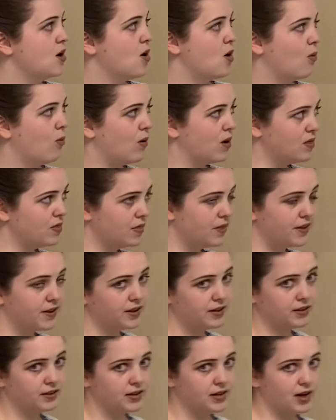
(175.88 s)
One
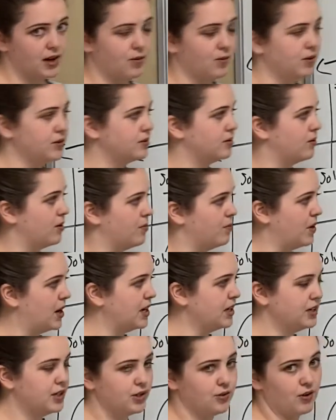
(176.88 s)
thing that I want to
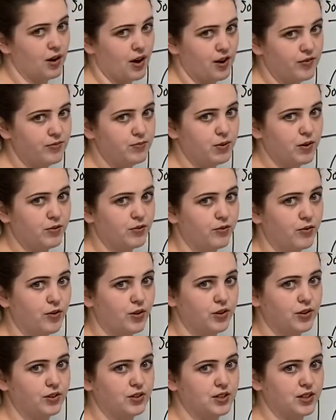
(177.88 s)
remind you of before
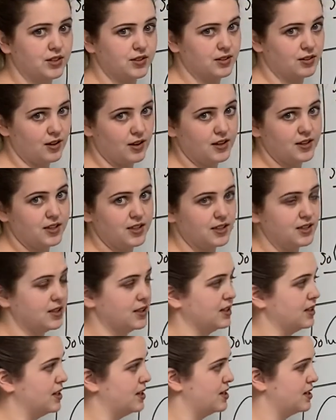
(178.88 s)
you just launch into
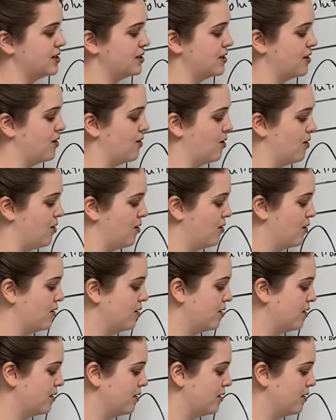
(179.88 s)
this whole